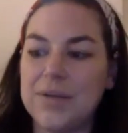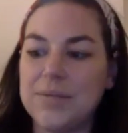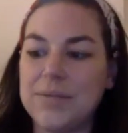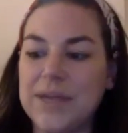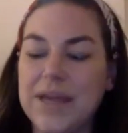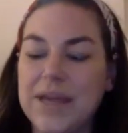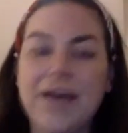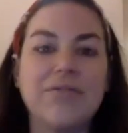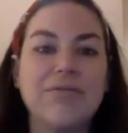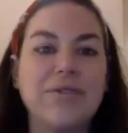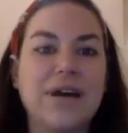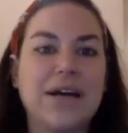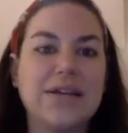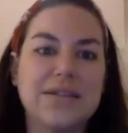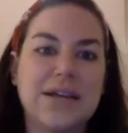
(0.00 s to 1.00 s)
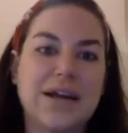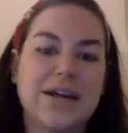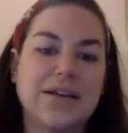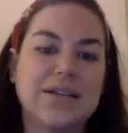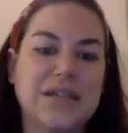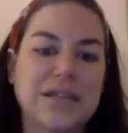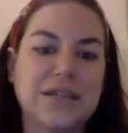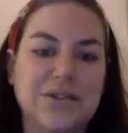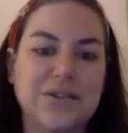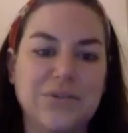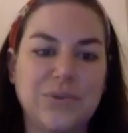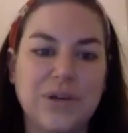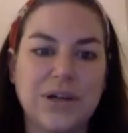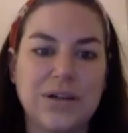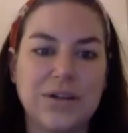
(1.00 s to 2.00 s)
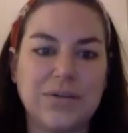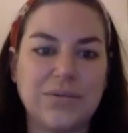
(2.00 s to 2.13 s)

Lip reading: yeah, fast acting as well.